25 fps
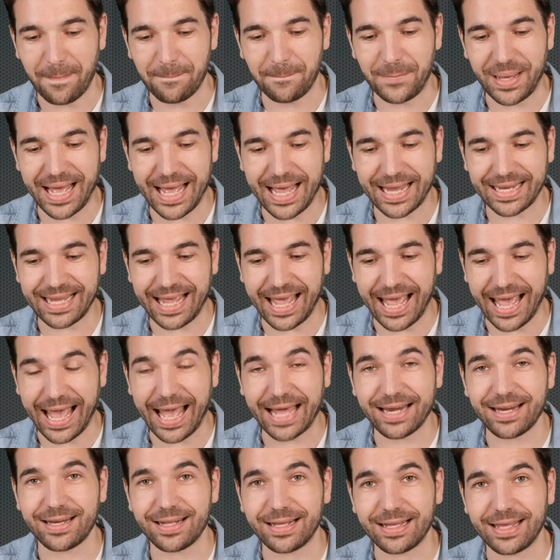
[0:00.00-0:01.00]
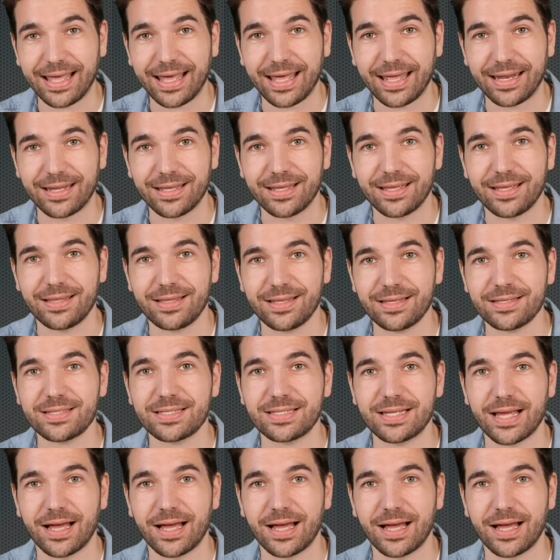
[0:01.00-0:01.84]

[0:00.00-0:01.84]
back at it again, this